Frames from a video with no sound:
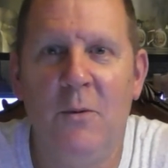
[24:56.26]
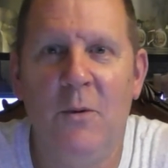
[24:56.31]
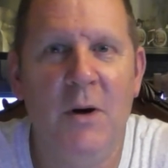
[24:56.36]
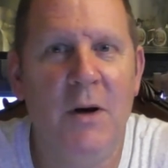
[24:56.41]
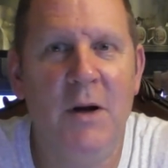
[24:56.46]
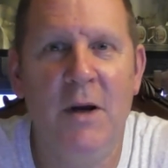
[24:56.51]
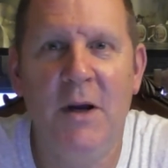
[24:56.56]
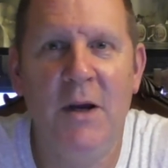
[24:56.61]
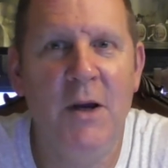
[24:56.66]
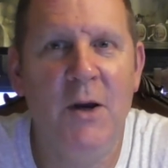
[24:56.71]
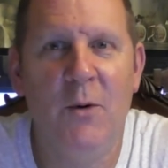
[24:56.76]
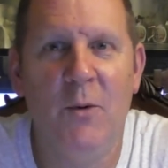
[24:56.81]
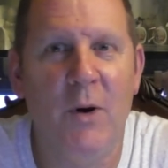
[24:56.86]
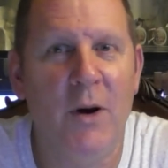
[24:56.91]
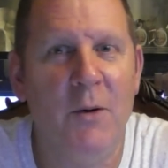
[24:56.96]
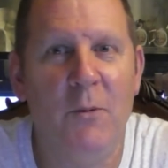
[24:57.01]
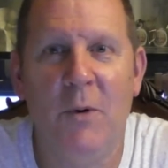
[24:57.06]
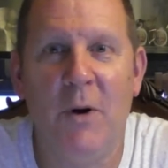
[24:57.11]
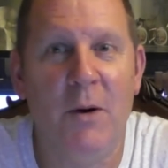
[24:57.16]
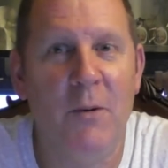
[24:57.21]
we're,
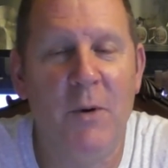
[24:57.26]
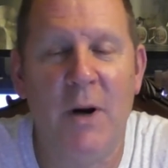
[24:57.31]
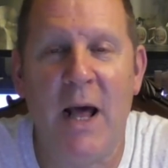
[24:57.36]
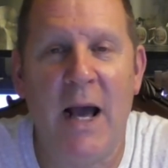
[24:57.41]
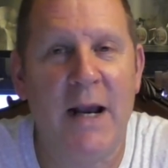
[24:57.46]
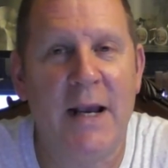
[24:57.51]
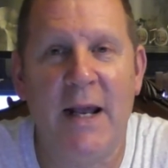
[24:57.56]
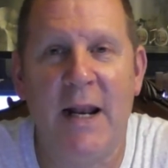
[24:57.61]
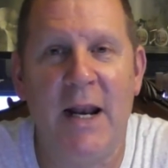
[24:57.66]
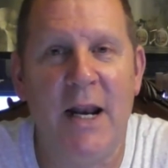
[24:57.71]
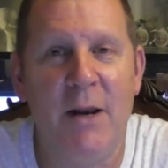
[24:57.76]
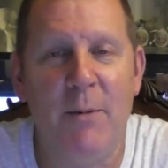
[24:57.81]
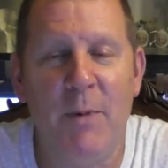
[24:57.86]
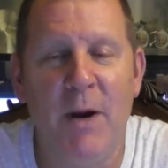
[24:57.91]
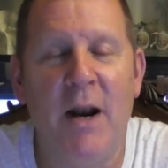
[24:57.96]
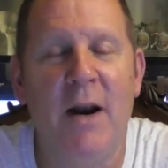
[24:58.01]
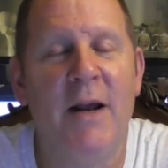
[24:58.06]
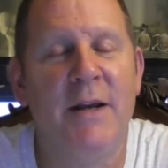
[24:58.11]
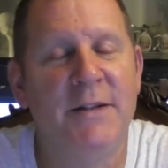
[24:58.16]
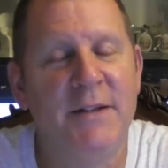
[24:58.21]
we're, we're not getting any
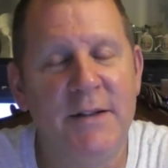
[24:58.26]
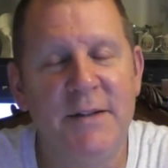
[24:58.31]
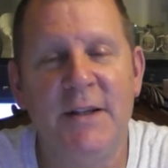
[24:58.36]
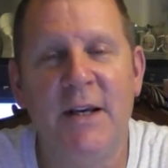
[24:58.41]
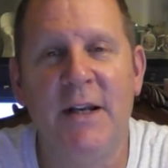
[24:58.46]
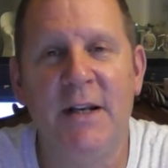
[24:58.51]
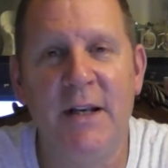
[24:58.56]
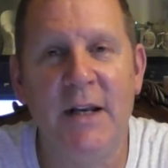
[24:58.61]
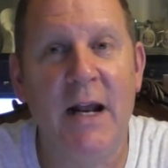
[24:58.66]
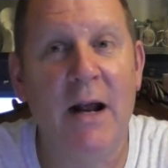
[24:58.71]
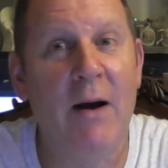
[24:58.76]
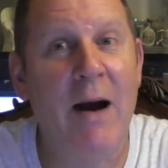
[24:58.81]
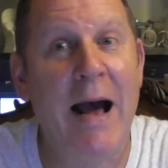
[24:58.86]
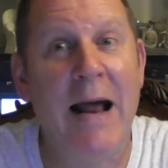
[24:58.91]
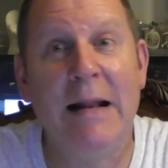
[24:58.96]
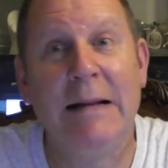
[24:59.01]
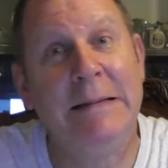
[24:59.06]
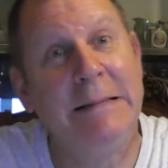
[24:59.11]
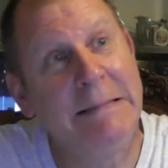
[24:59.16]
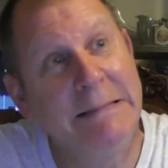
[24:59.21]
better. As I said, you know, I.